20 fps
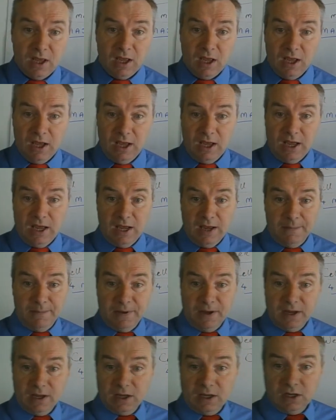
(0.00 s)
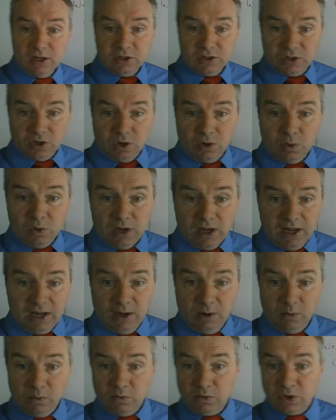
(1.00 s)

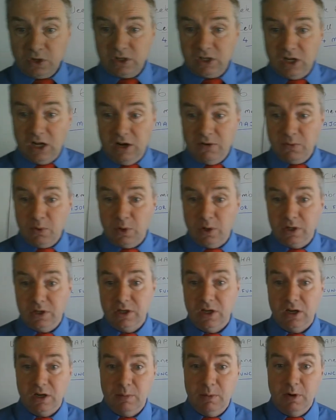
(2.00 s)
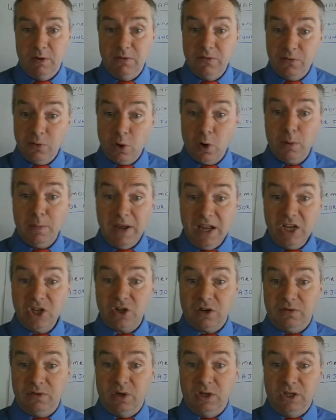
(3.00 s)
First off, we're going to talk about 4 major
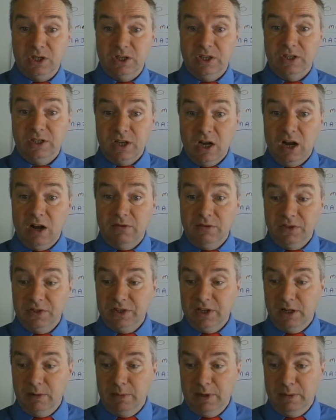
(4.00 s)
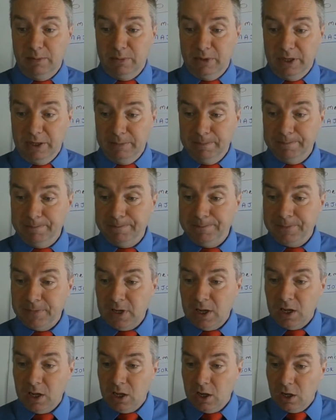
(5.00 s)
functions of the cell membrane.
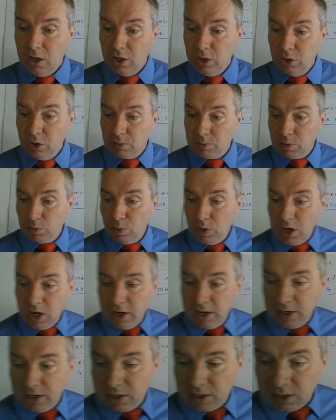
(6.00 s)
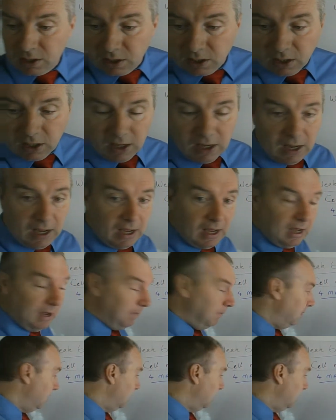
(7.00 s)
Number 1, it